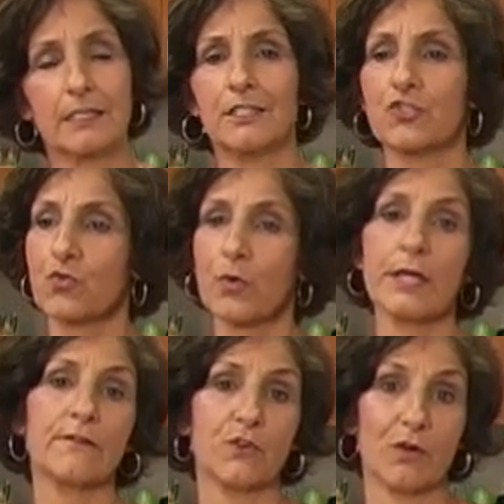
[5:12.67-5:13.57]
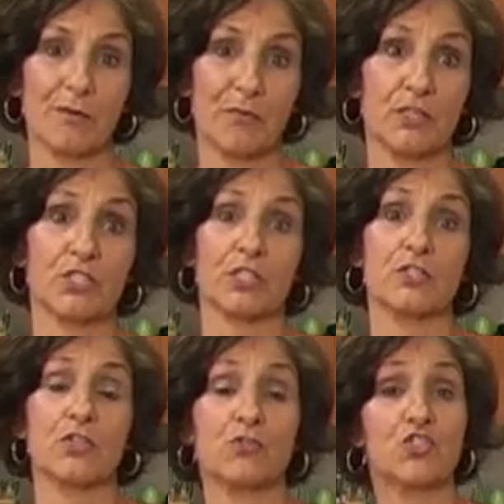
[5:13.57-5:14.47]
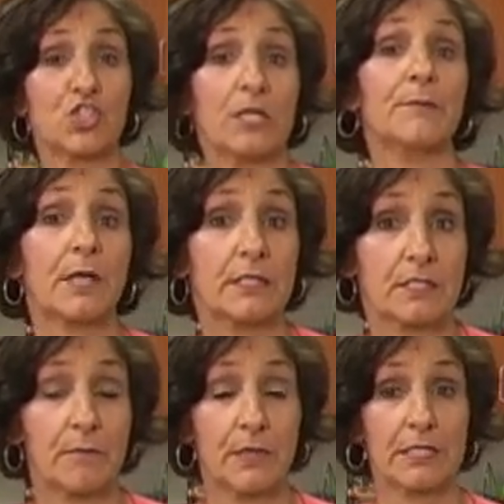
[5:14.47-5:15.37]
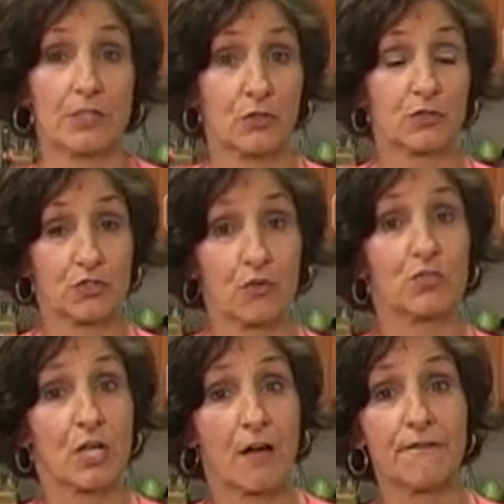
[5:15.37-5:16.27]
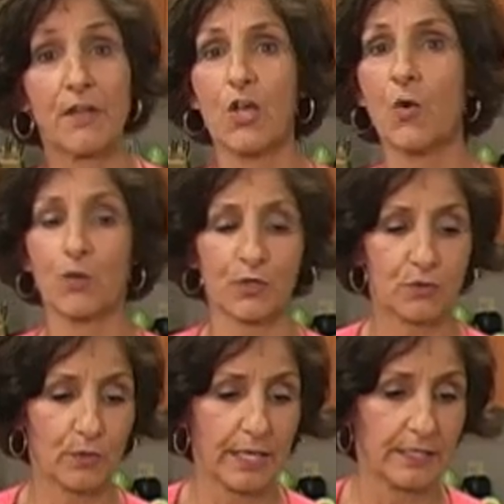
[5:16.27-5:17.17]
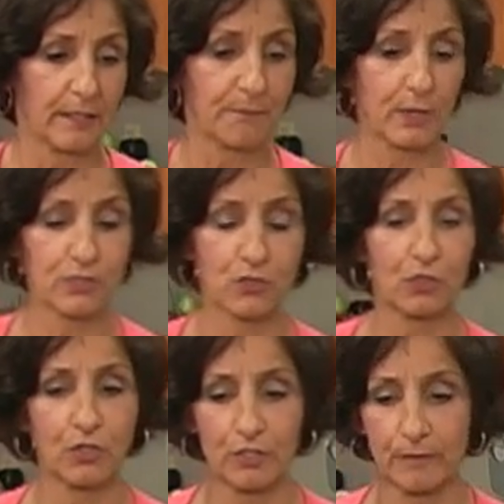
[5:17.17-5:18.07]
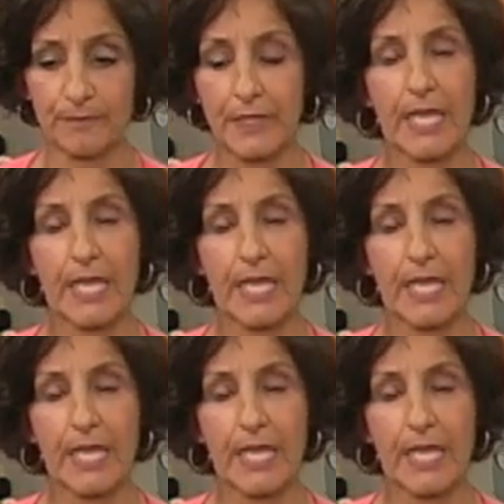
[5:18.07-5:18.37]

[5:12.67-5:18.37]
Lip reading: And it's great if you're on a budget because those cheap cuts of meat that are so tough work great in a pressure cooker.